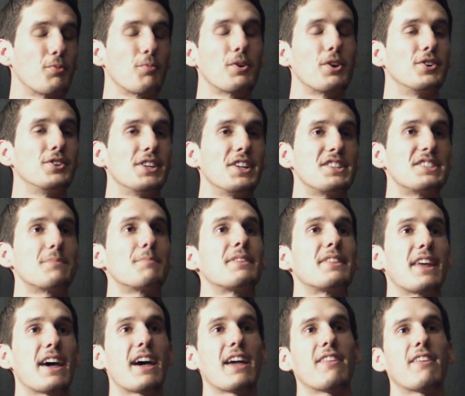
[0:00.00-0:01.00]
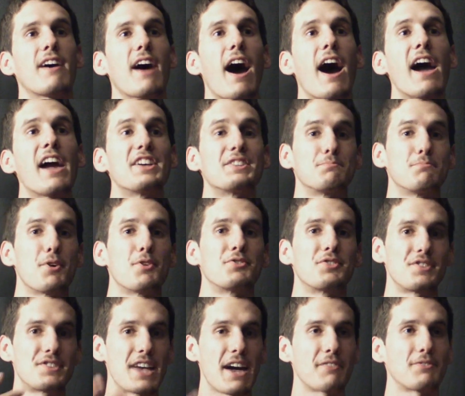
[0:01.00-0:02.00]
real, and it's something that I, as
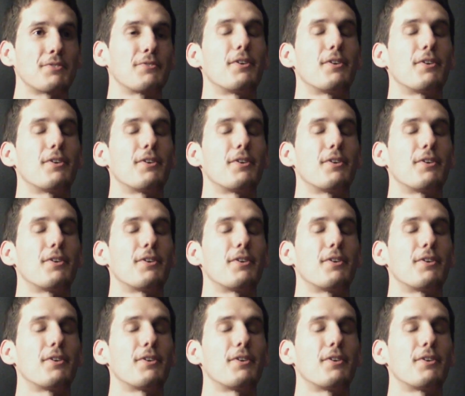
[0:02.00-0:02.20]
Moses, have to